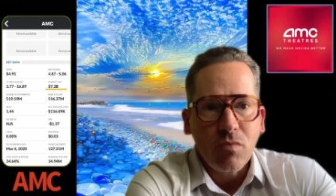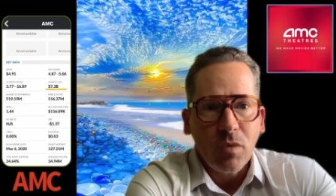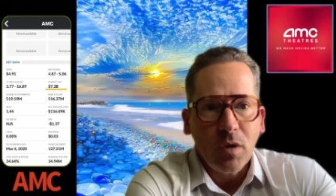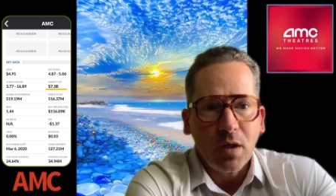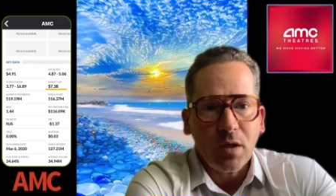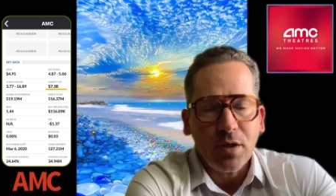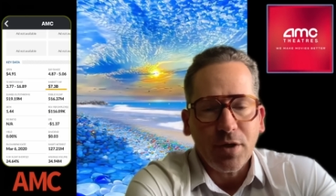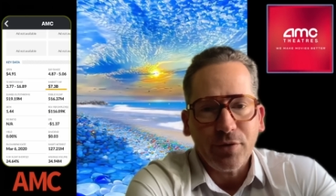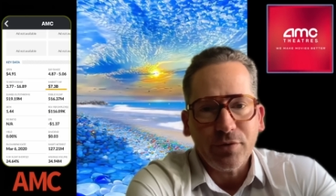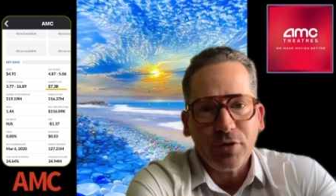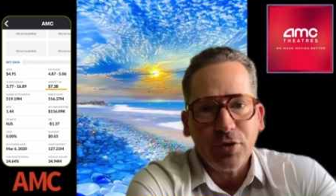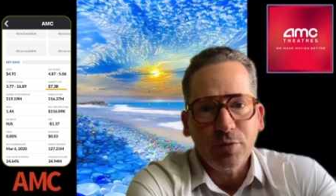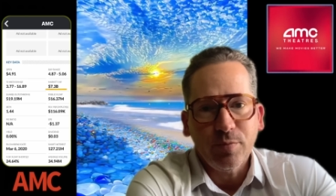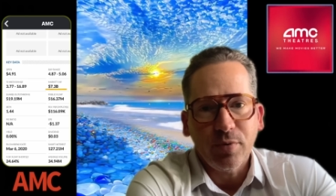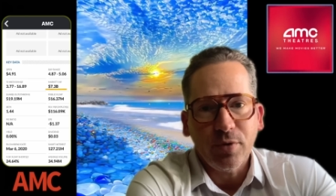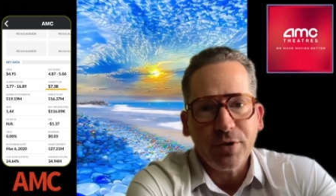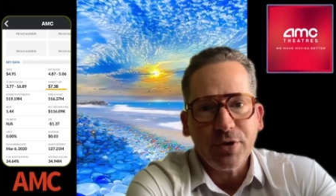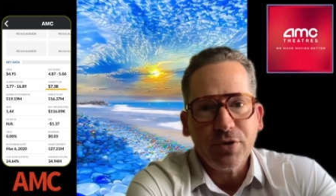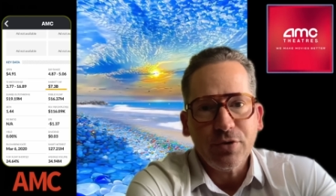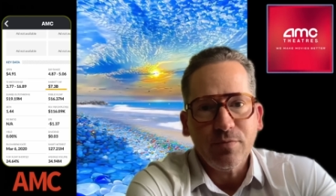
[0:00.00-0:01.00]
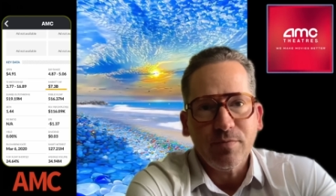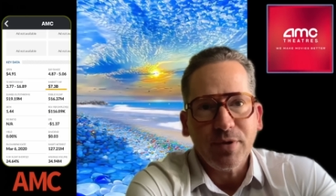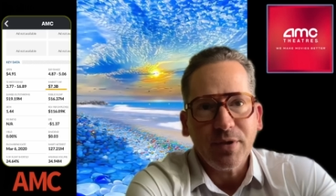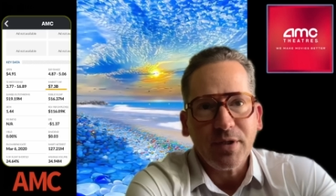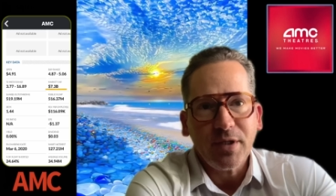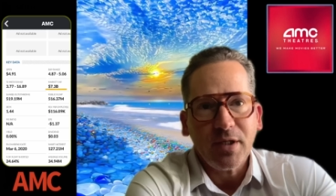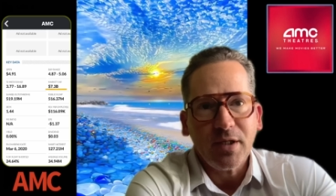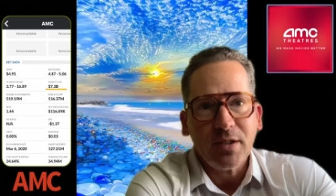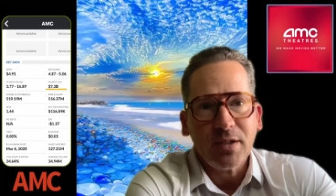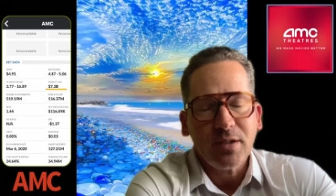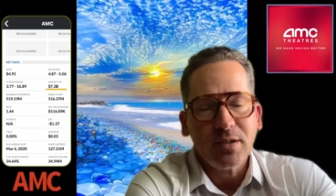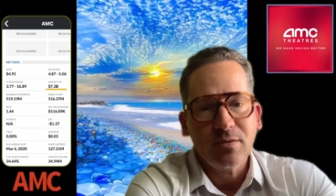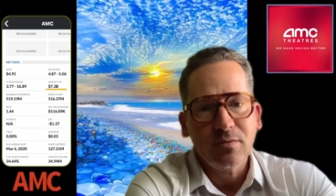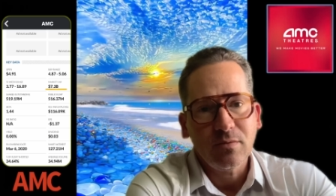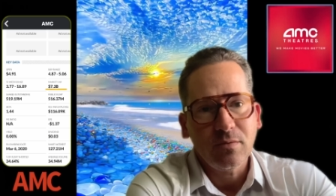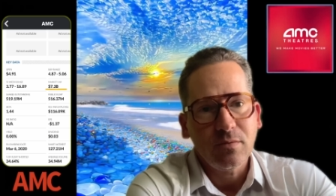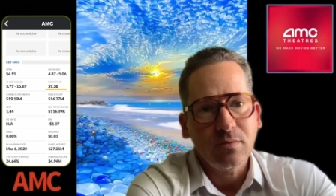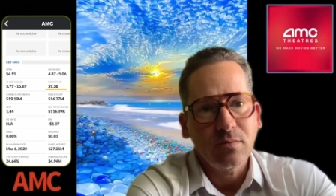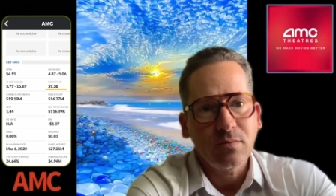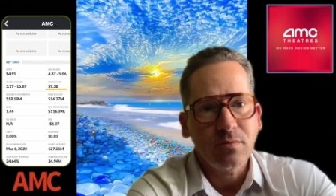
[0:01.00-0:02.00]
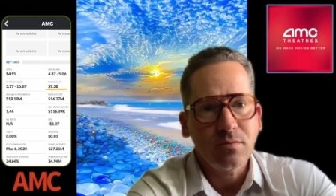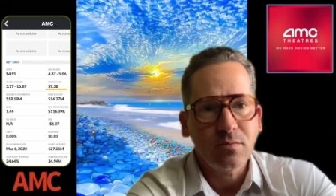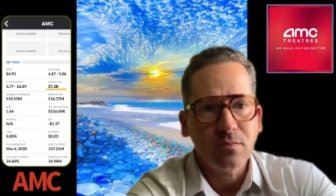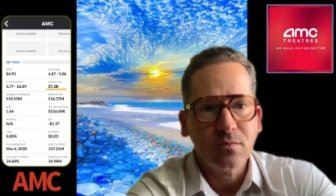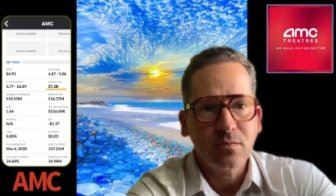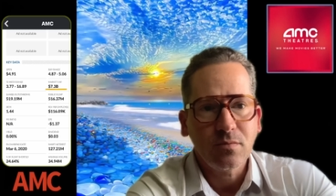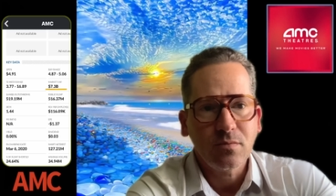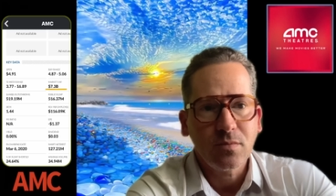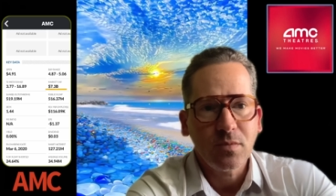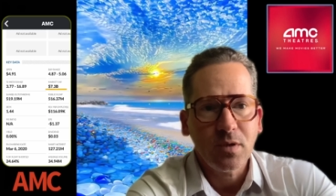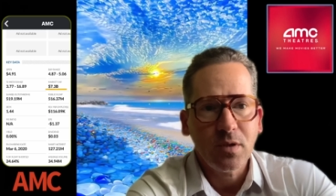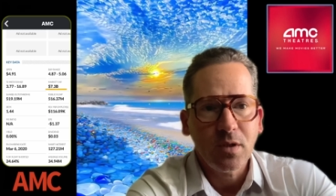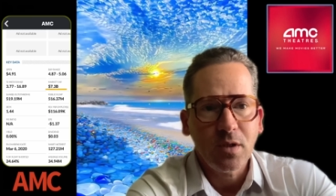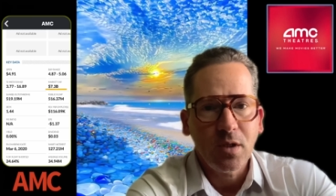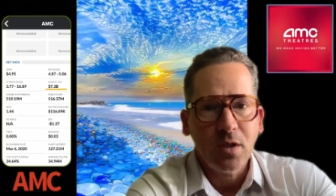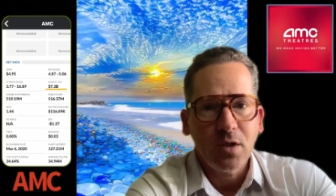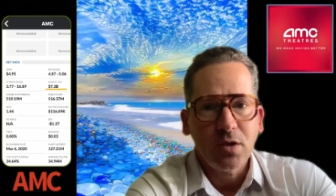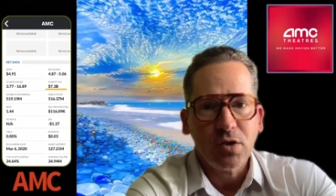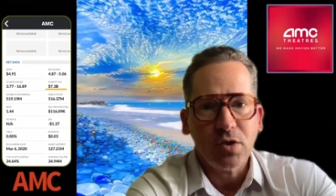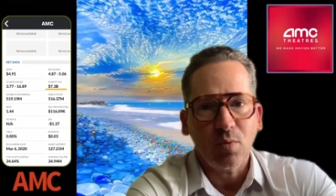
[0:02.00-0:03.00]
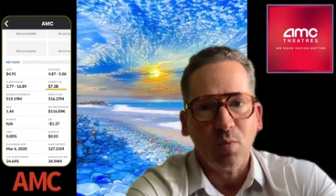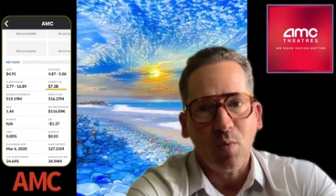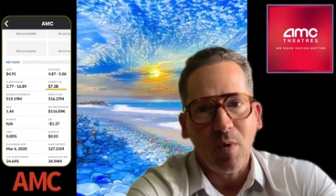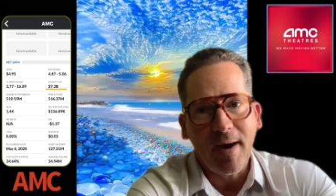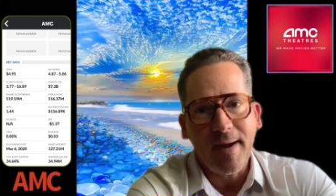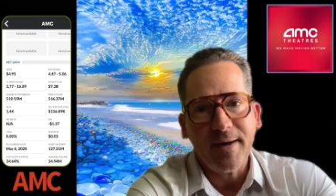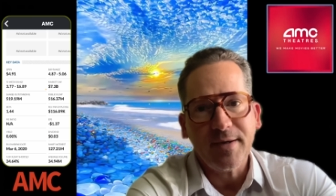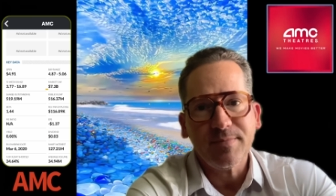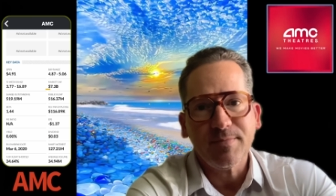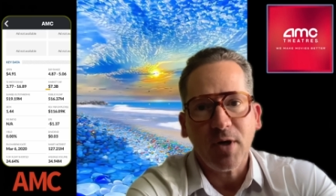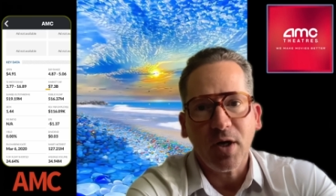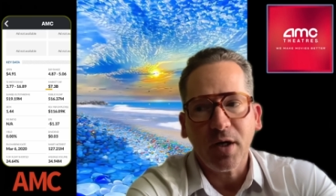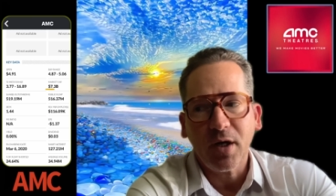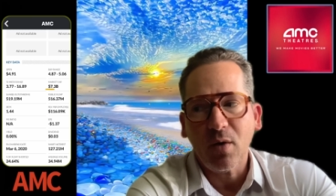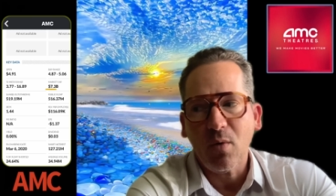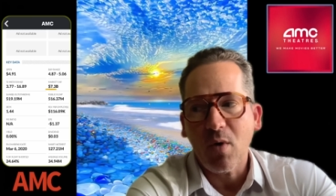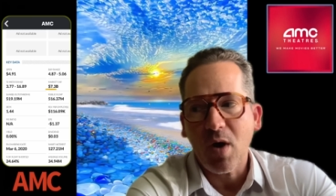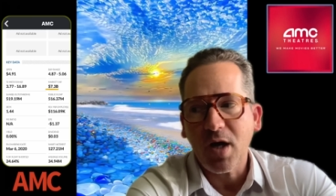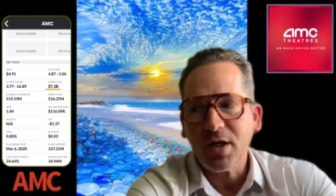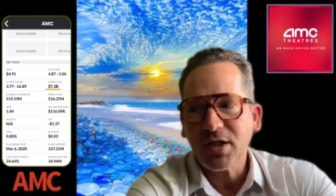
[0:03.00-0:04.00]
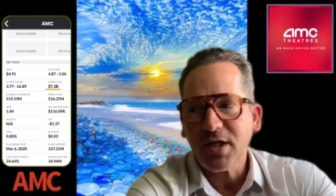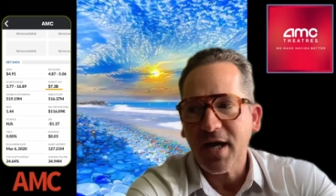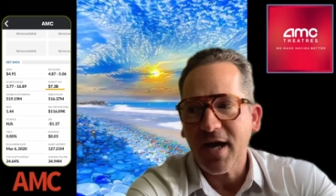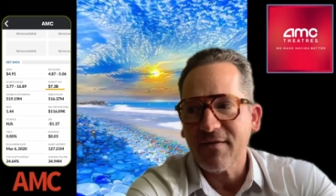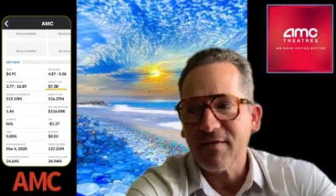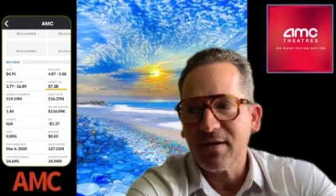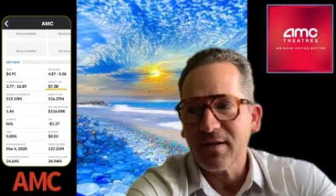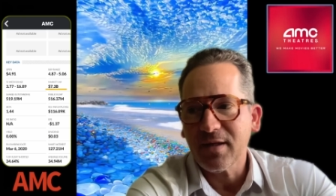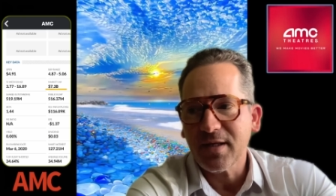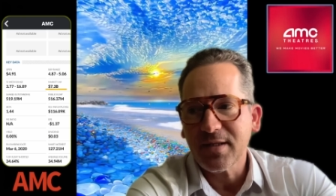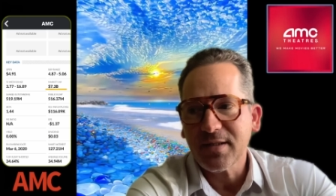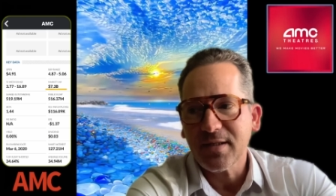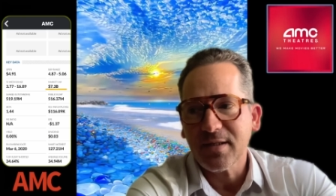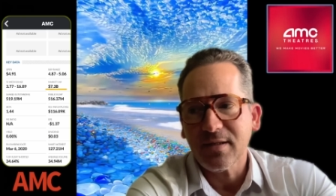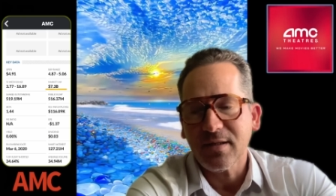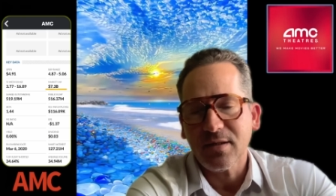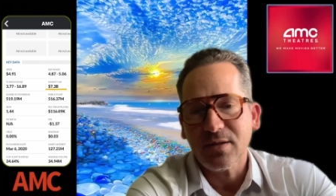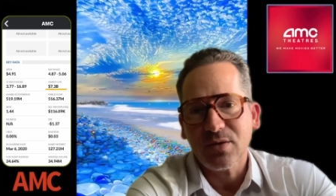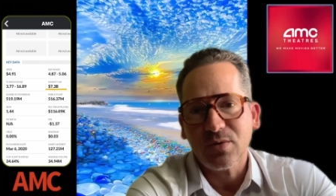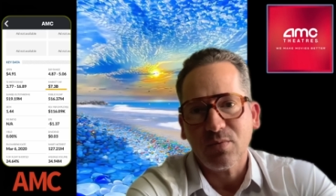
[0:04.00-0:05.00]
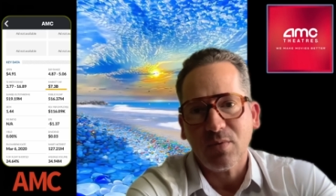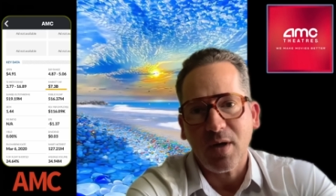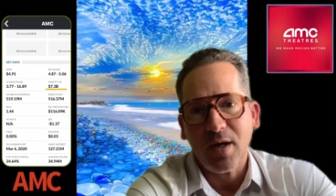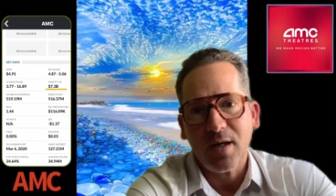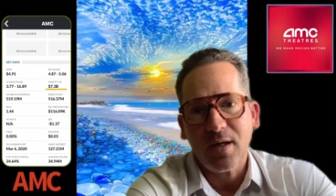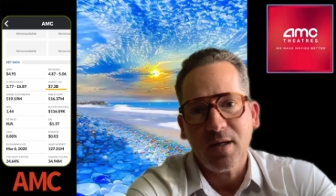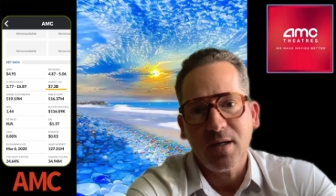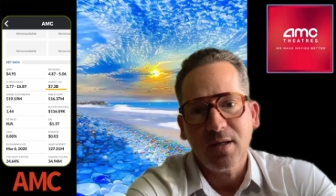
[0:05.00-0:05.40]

You know, two point two billion. So why does MarketWatch have it listed this way?